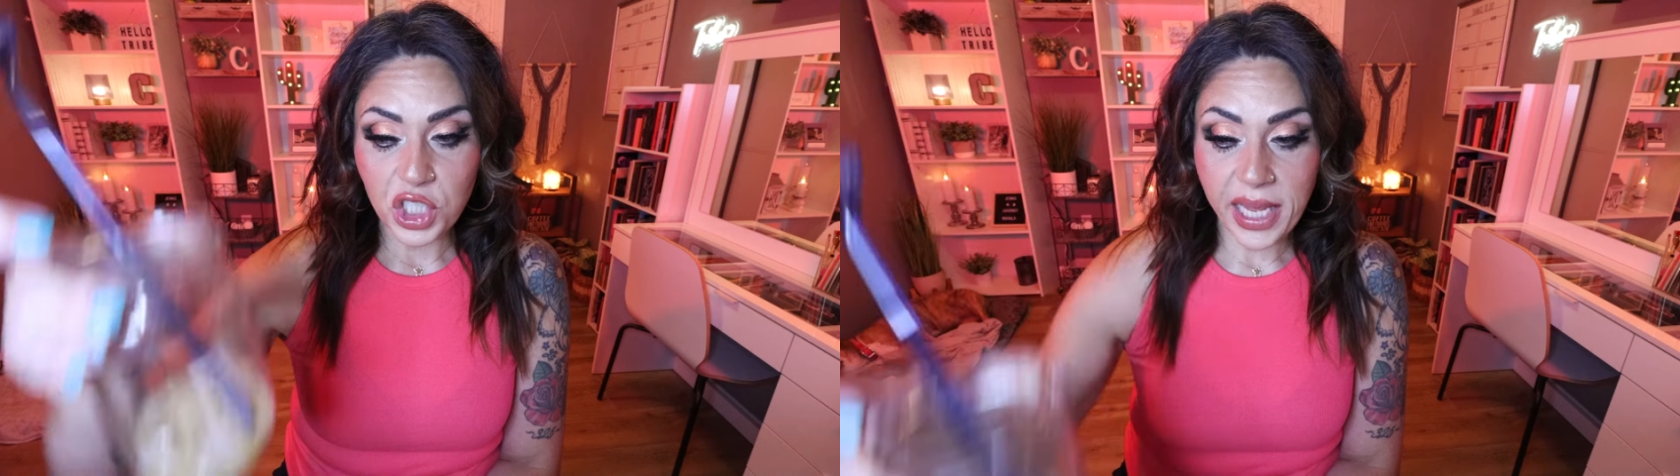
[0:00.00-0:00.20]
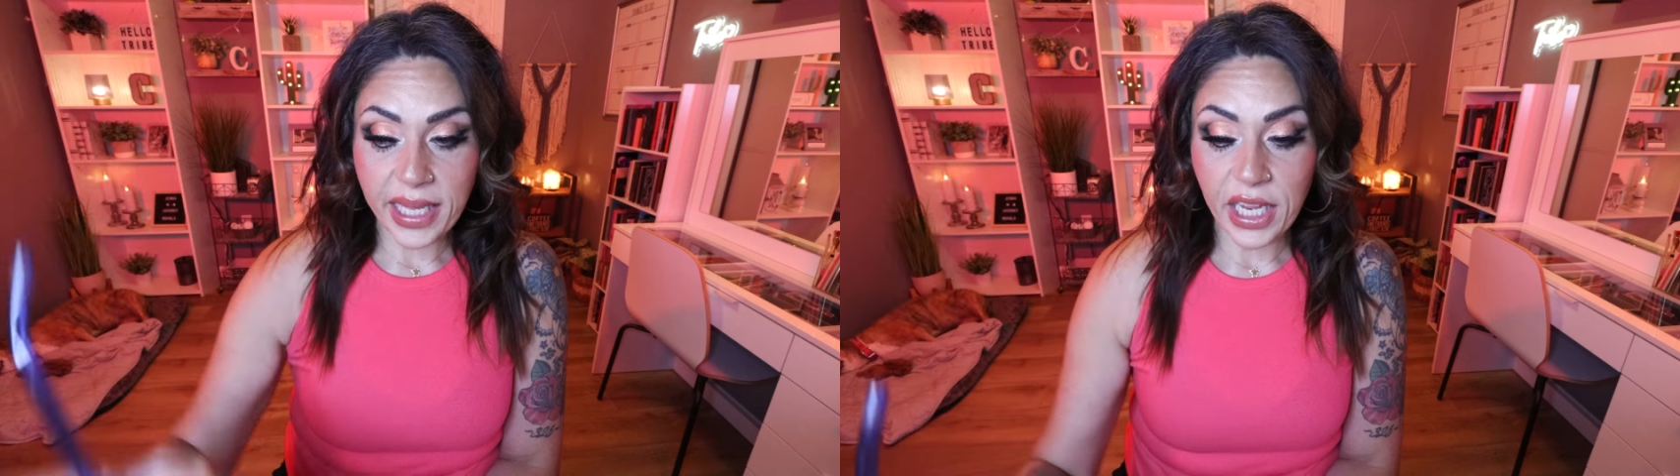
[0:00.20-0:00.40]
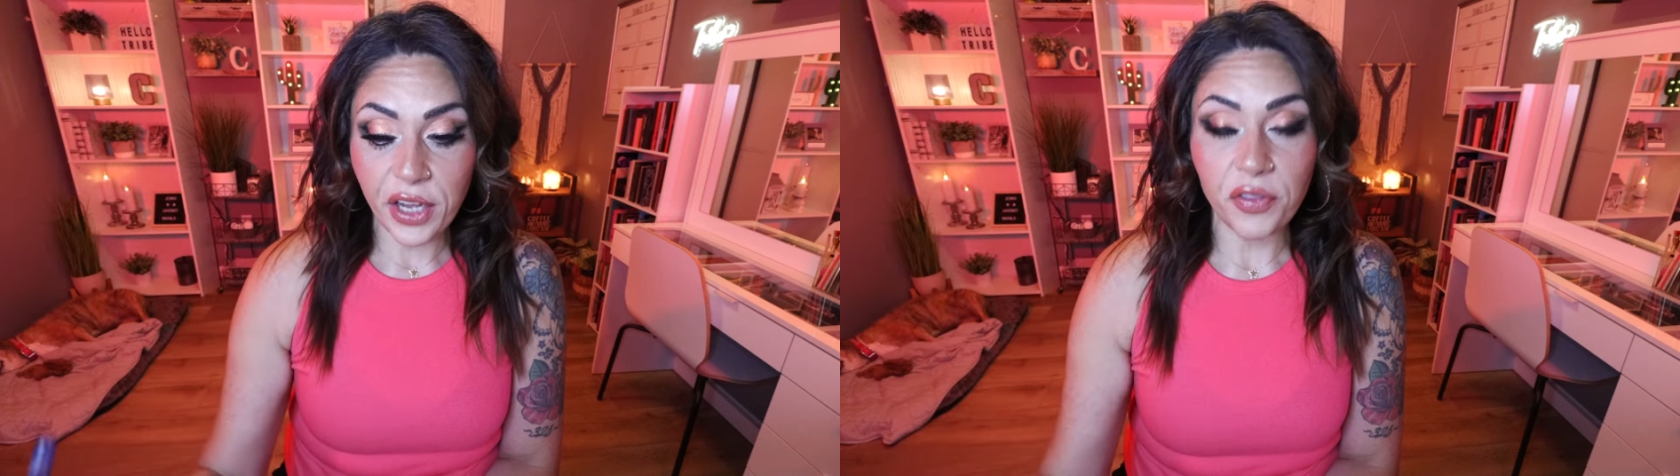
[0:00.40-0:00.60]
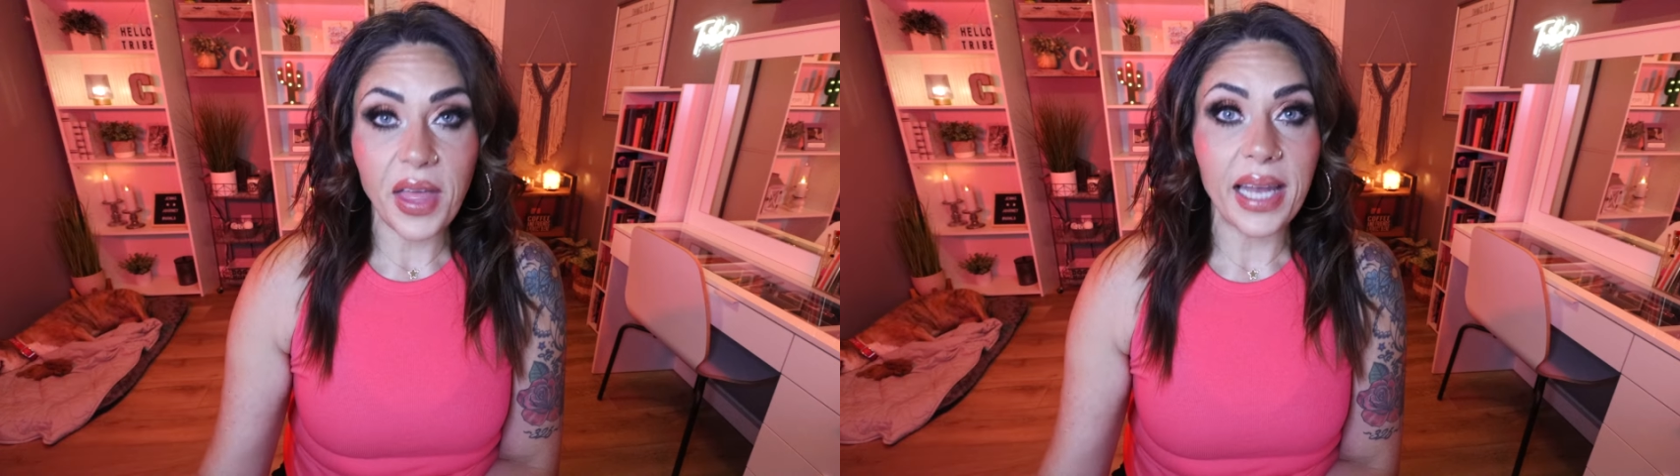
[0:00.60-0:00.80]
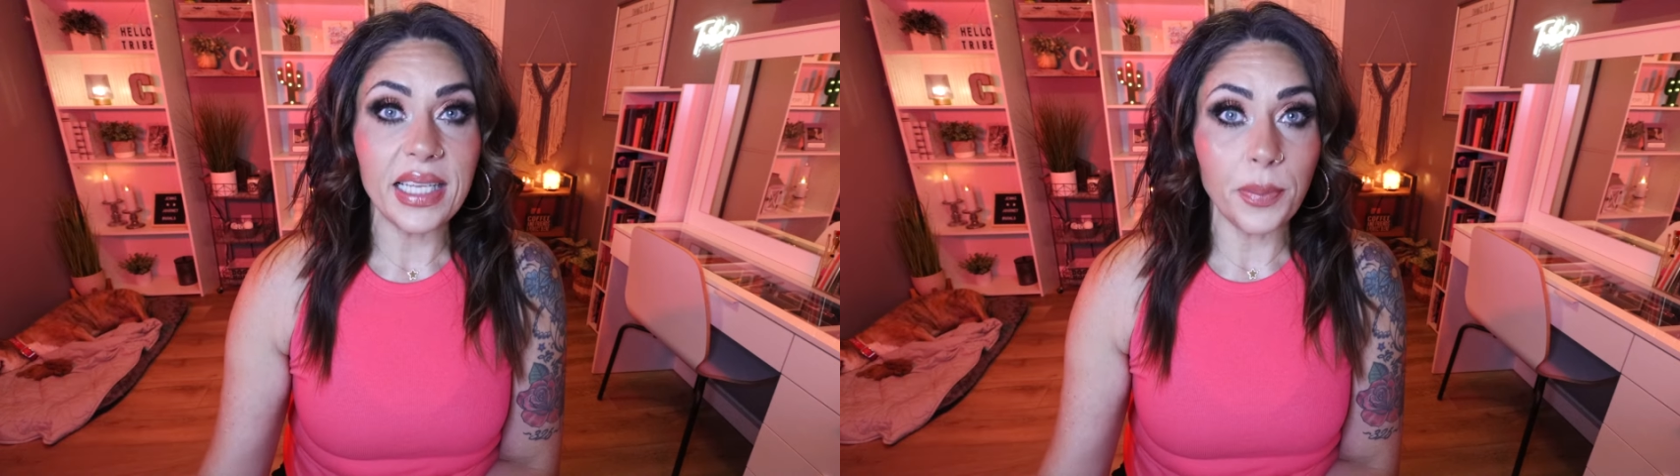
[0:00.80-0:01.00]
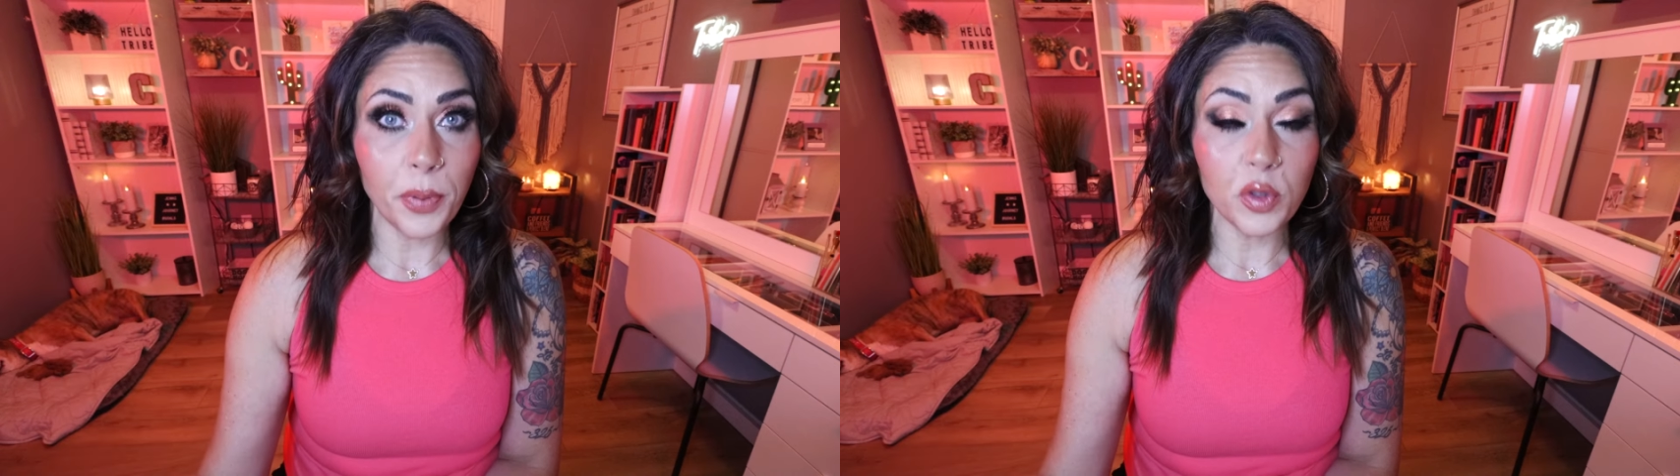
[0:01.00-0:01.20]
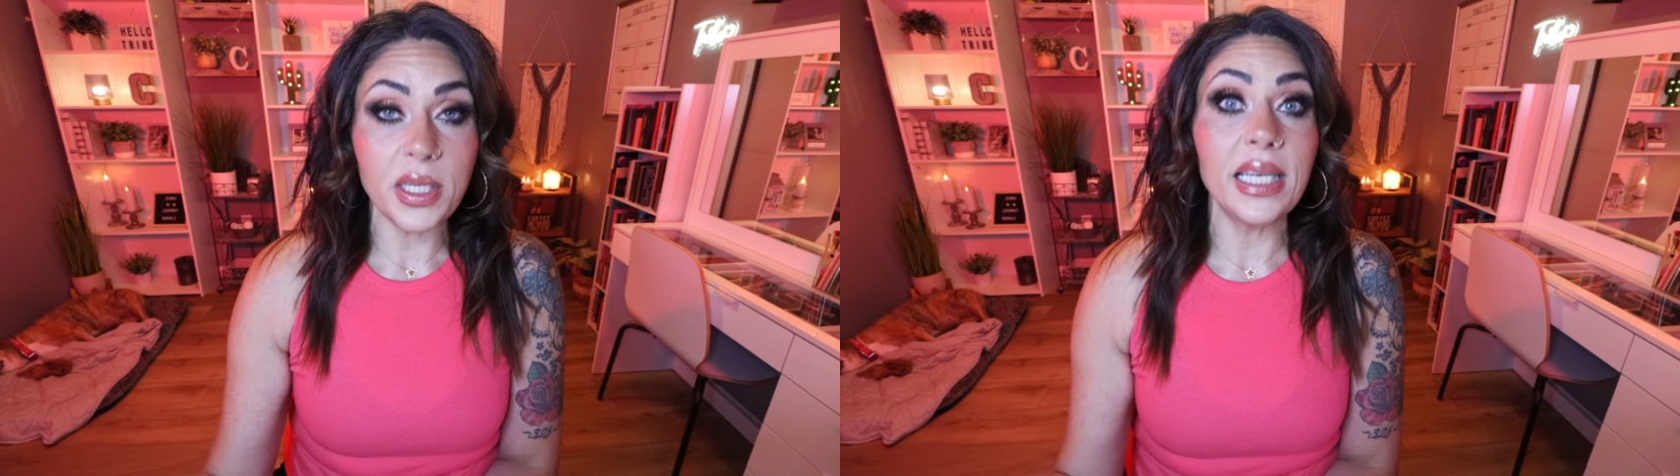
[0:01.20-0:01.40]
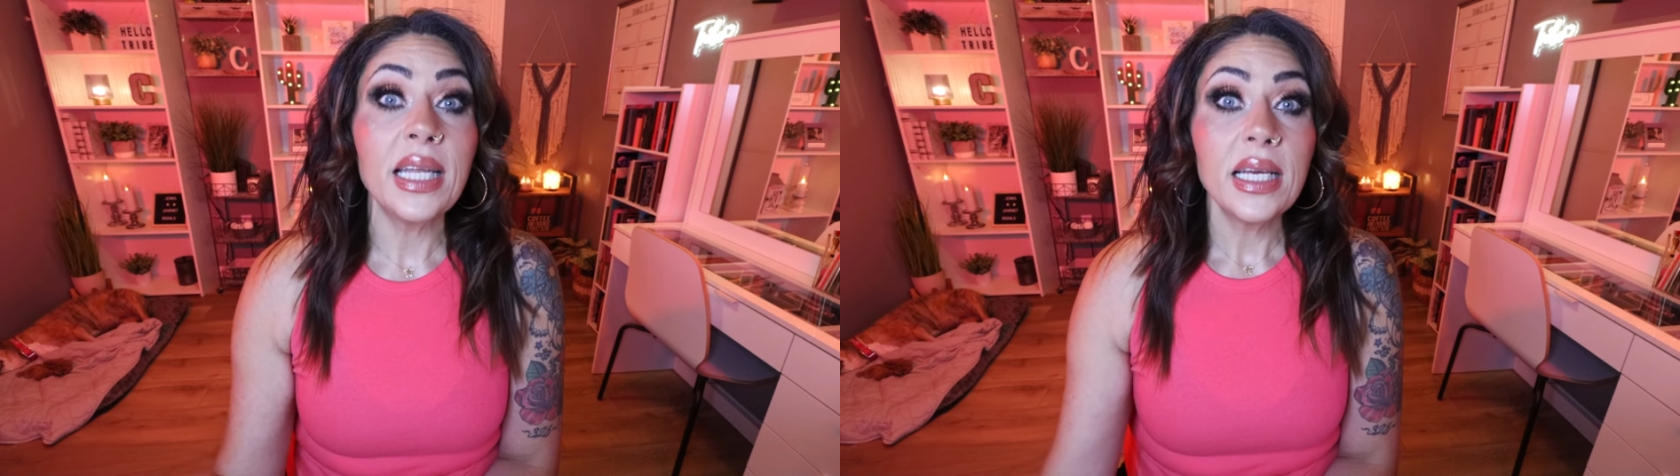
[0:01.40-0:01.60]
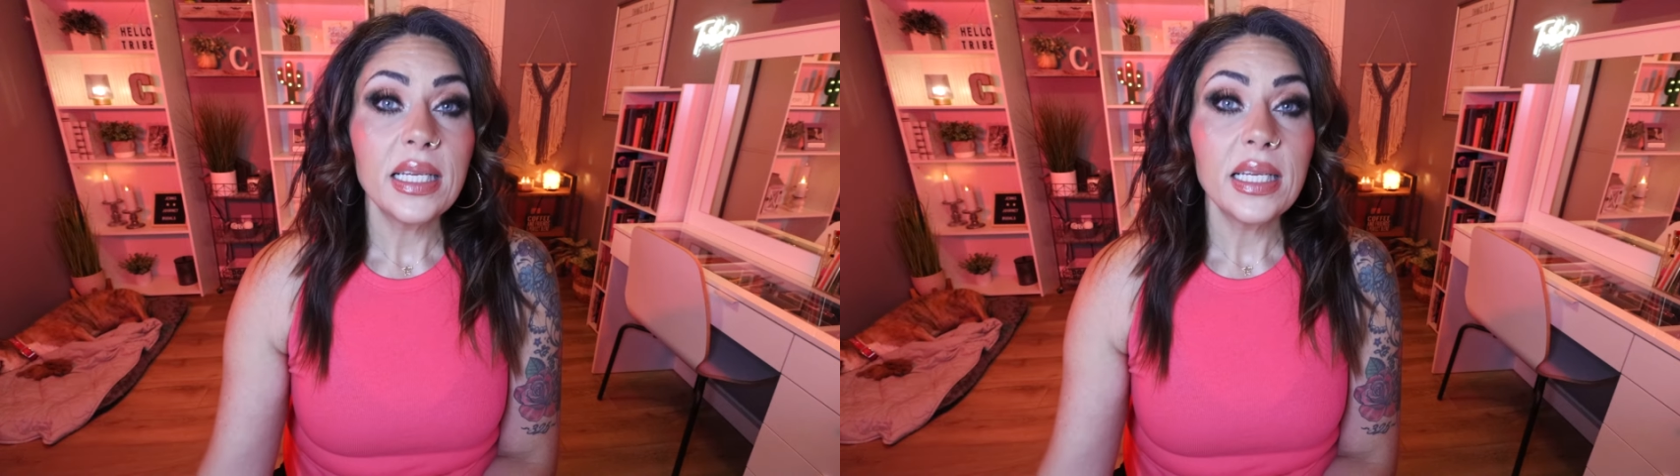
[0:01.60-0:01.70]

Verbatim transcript: shake in here. That is a protein